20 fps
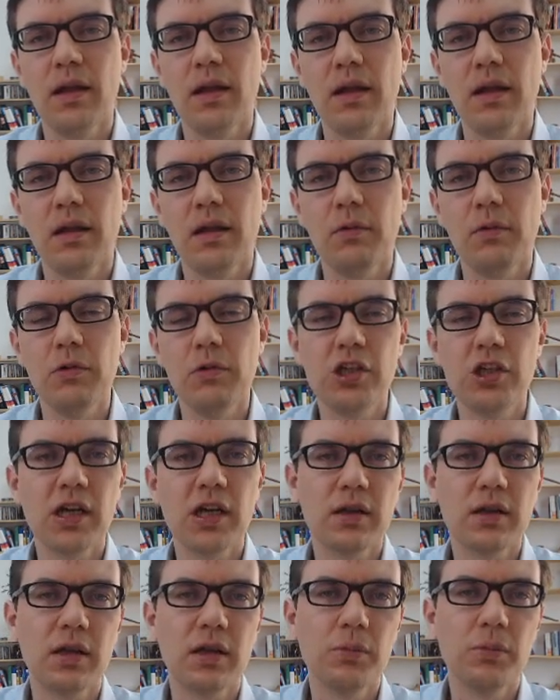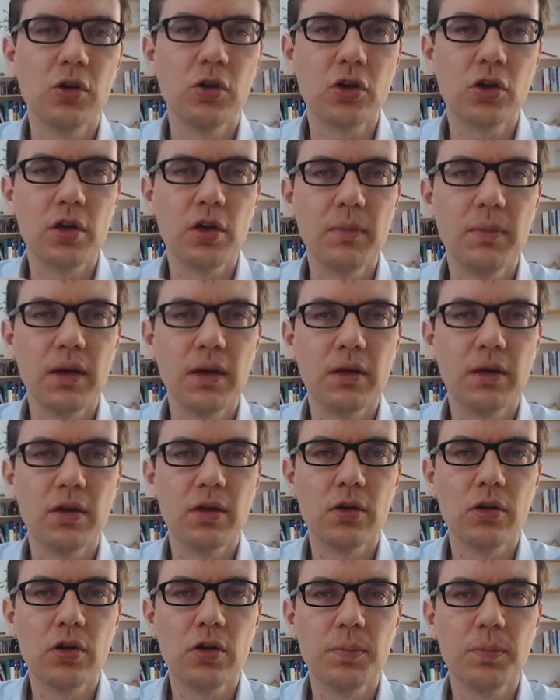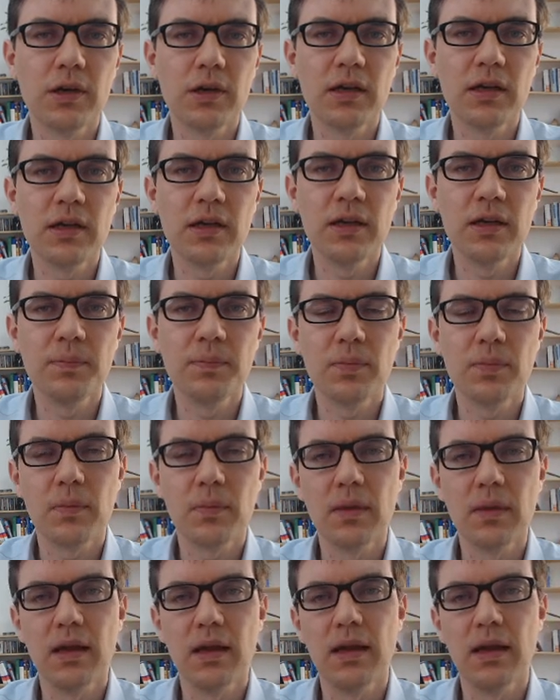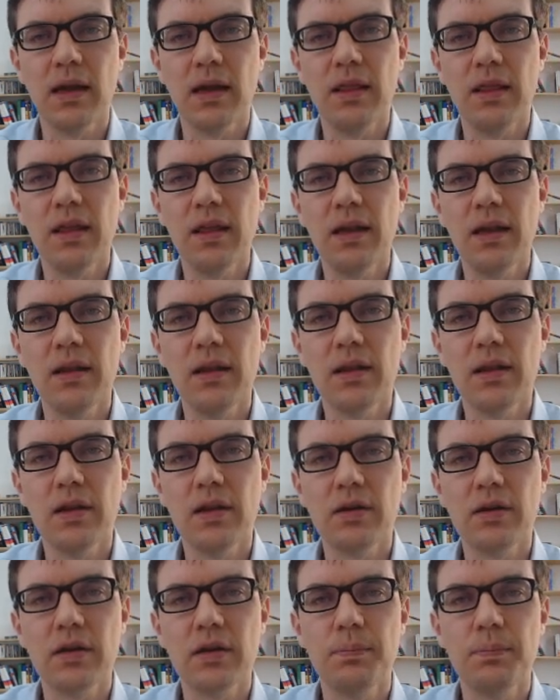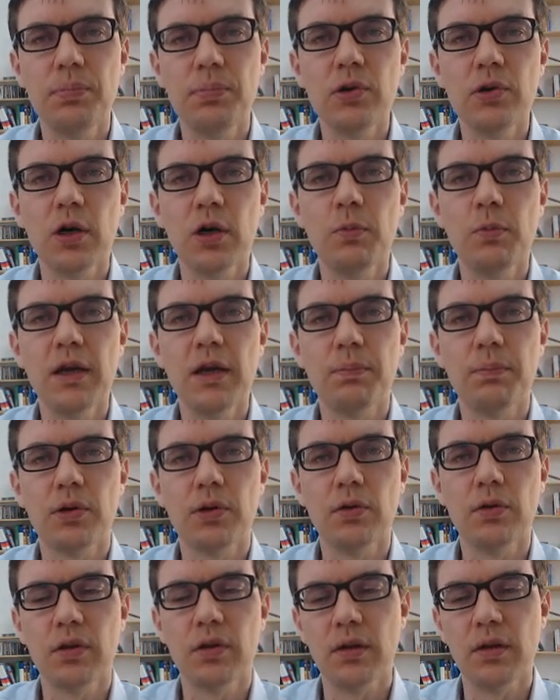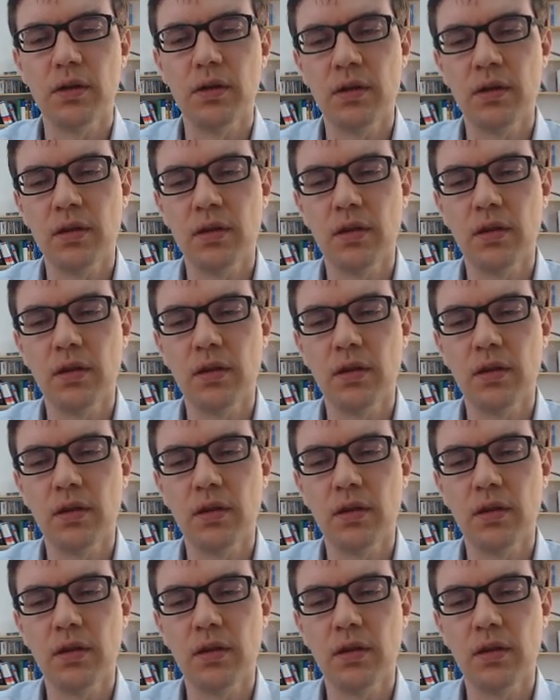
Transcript: We check some documents typically, and then there's the put away process.